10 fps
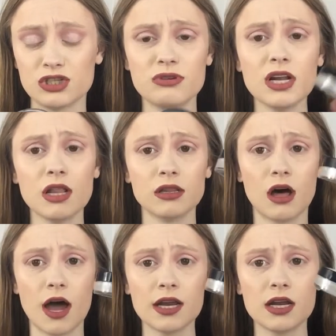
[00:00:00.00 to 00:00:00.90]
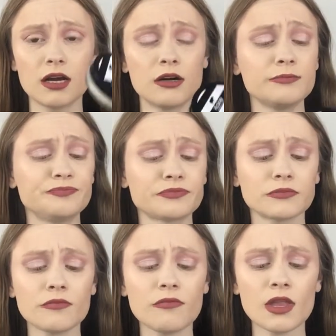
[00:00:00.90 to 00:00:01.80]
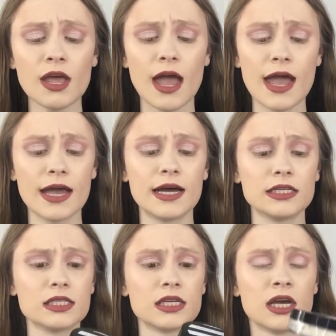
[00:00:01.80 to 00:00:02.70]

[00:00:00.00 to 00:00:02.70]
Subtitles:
You get a lot in here, and